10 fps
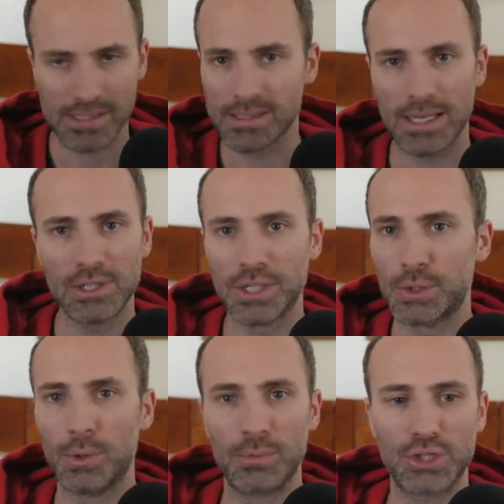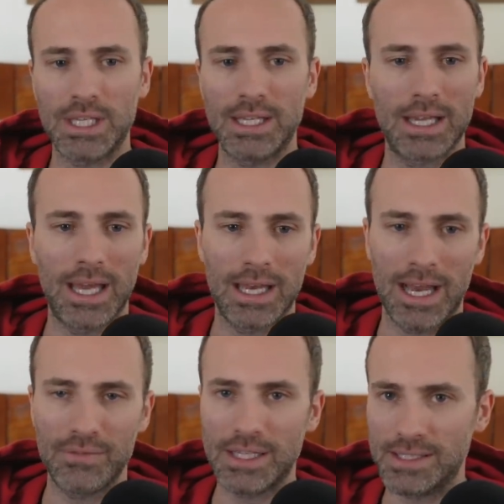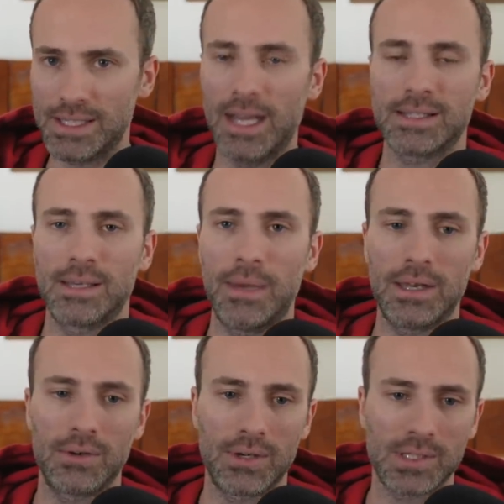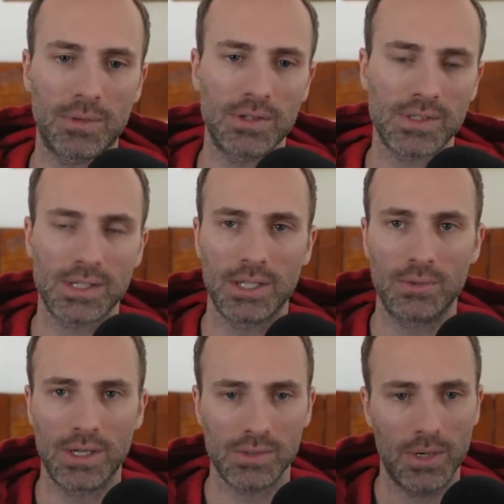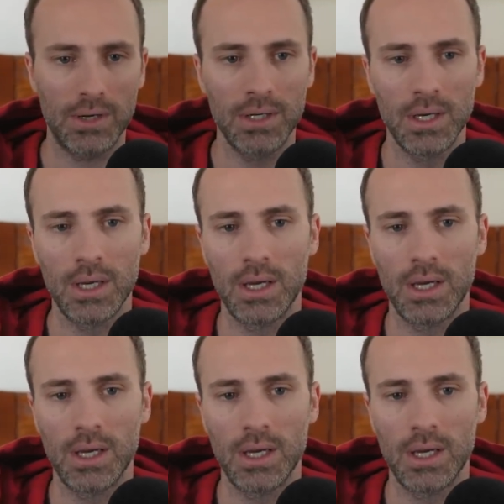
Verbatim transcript: SSH into a machine and have the exact same editor experience as I do elsewhere.